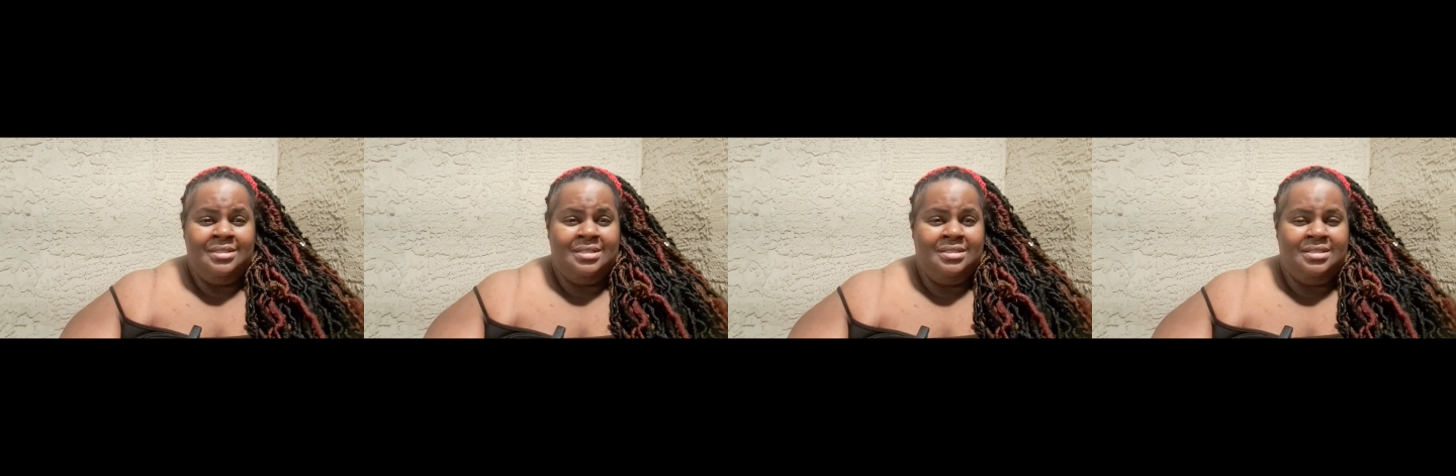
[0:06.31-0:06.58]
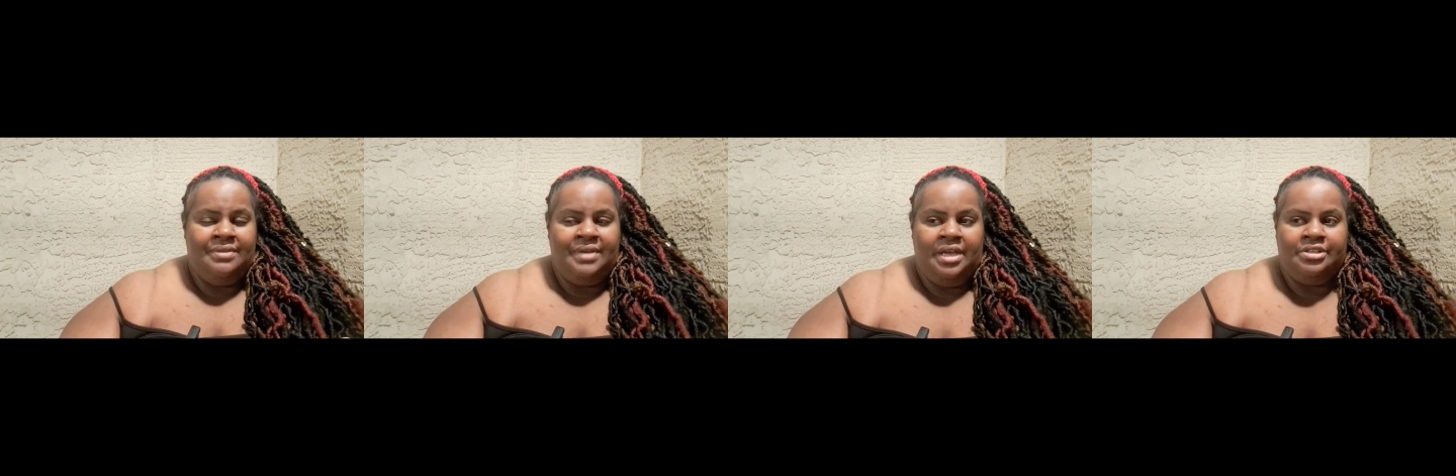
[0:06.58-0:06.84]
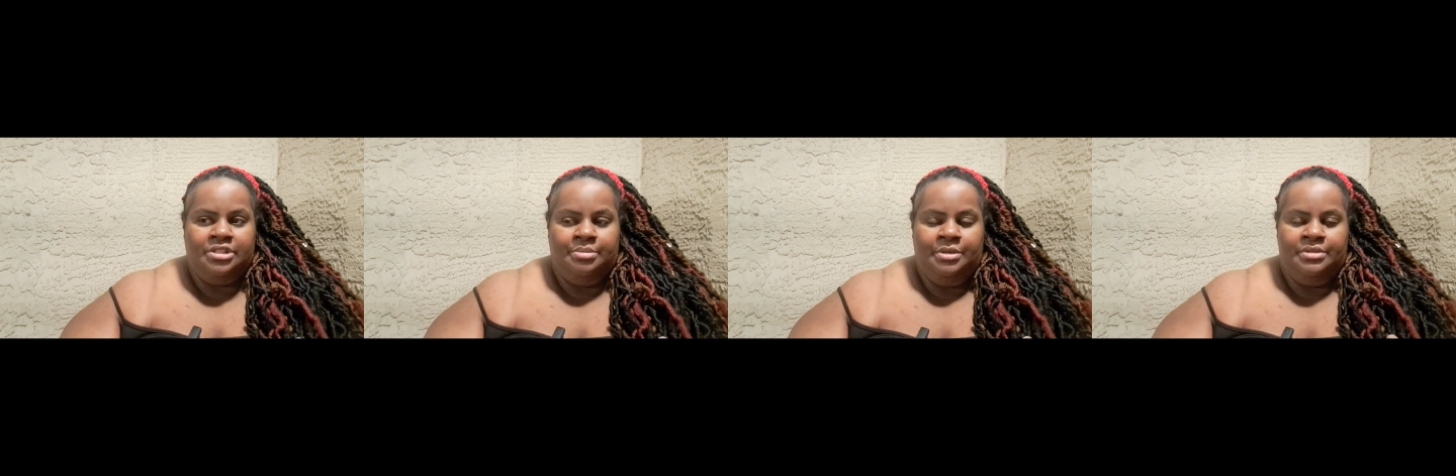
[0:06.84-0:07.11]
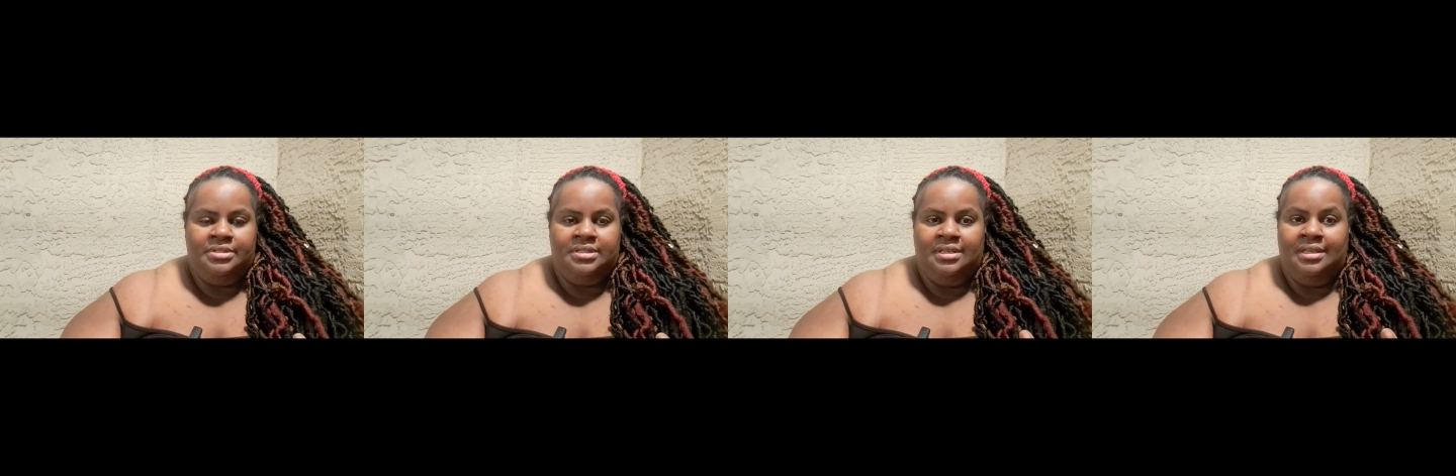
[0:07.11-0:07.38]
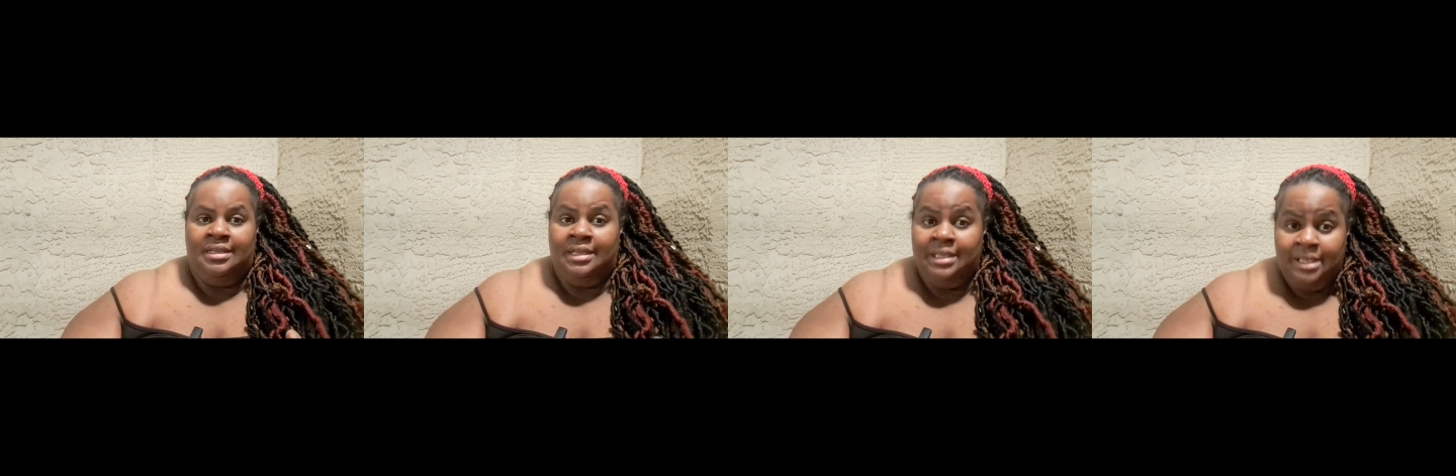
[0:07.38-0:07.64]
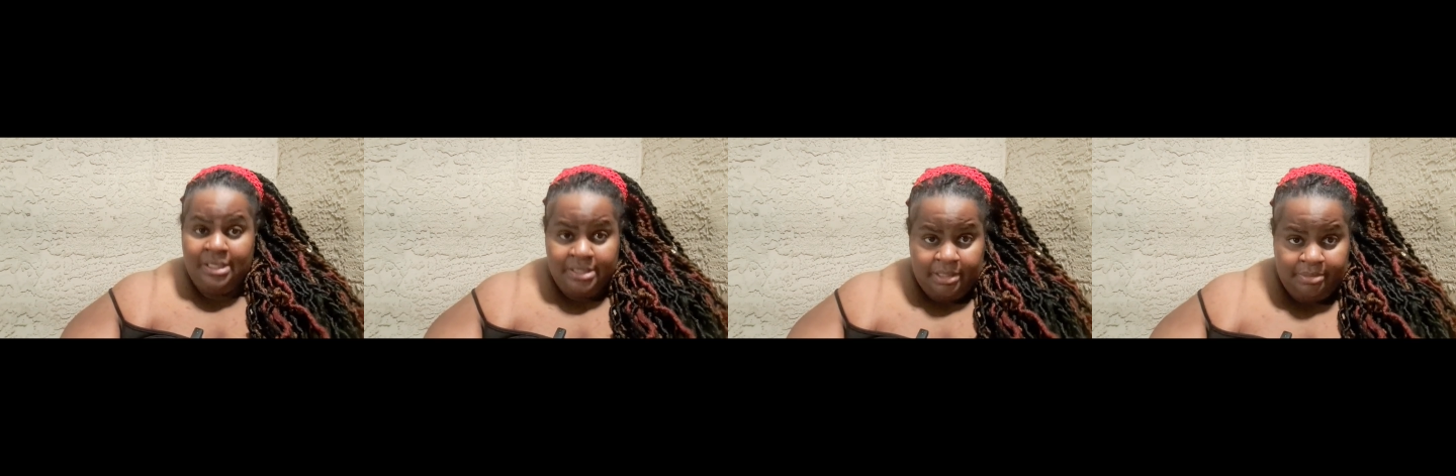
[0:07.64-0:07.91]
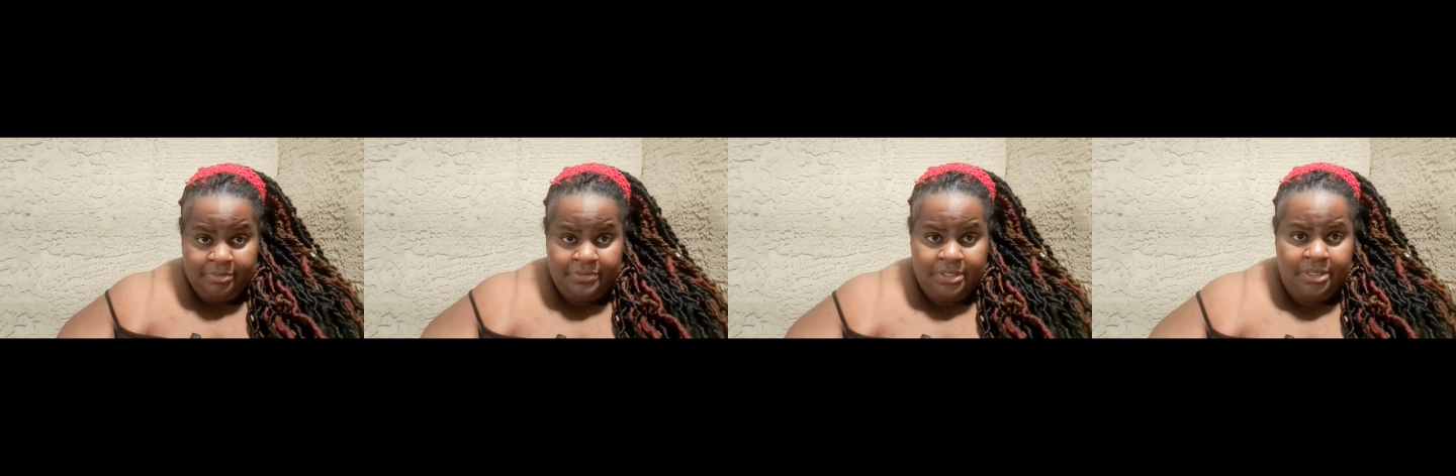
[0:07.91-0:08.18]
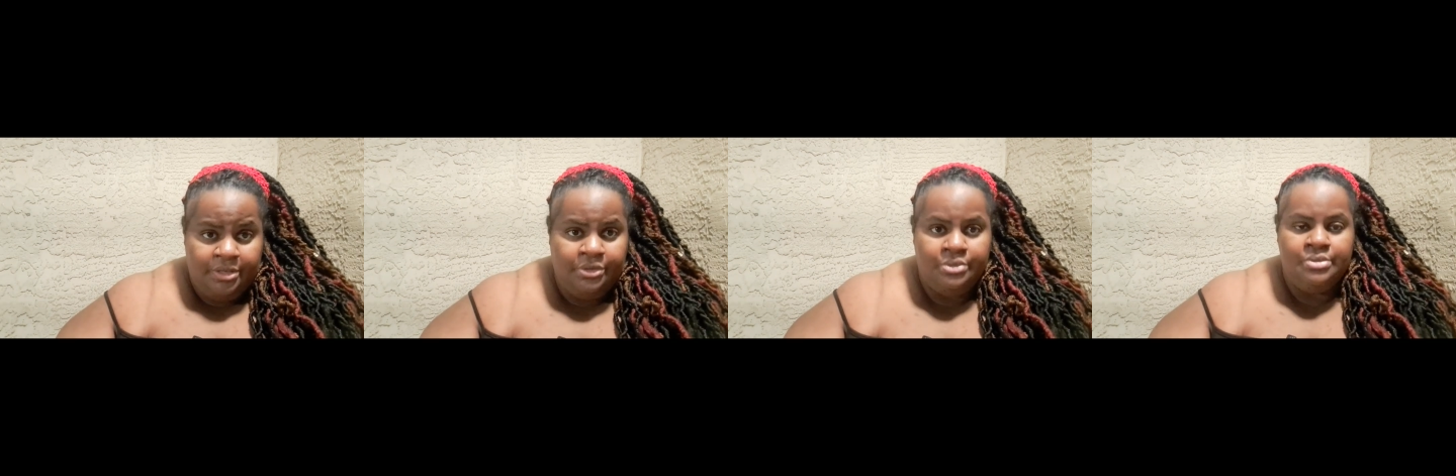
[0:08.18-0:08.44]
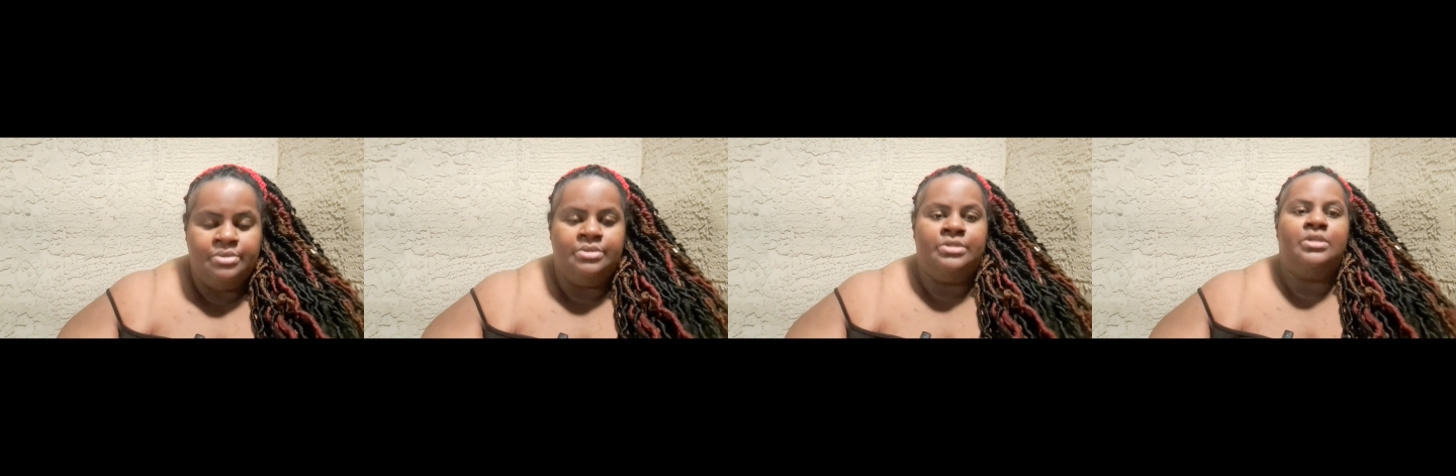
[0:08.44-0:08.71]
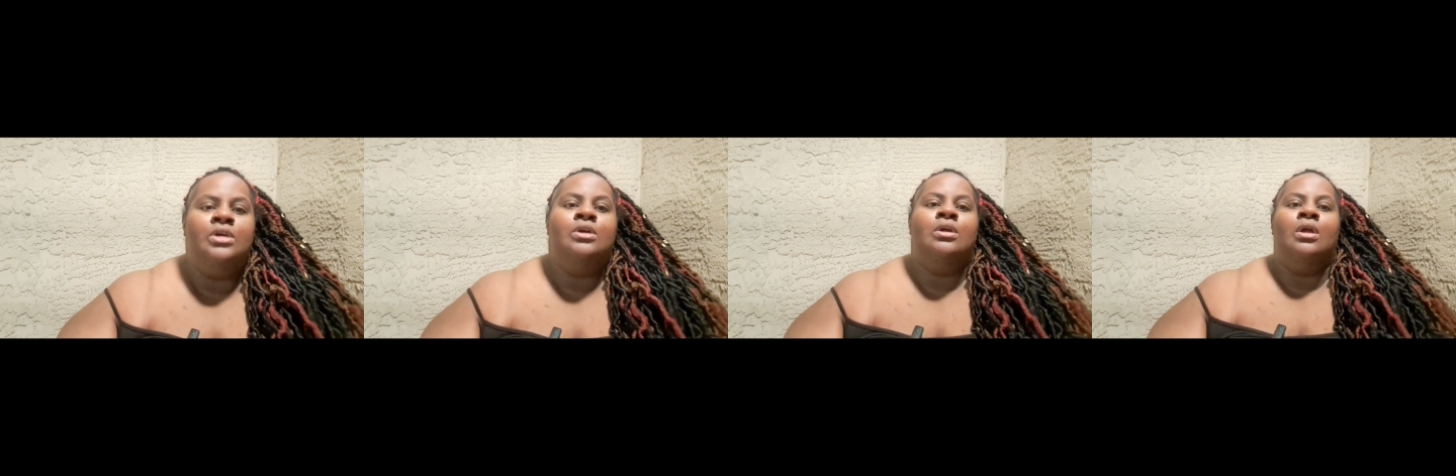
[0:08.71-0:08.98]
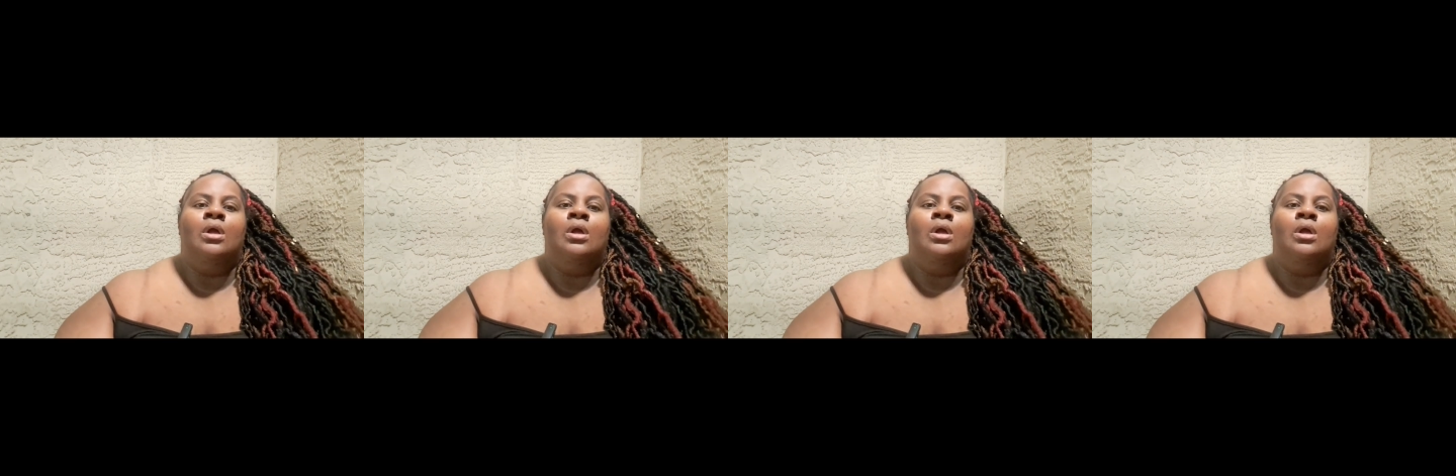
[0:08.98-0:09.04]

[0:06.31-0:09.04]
since I've actually posted any type of videos,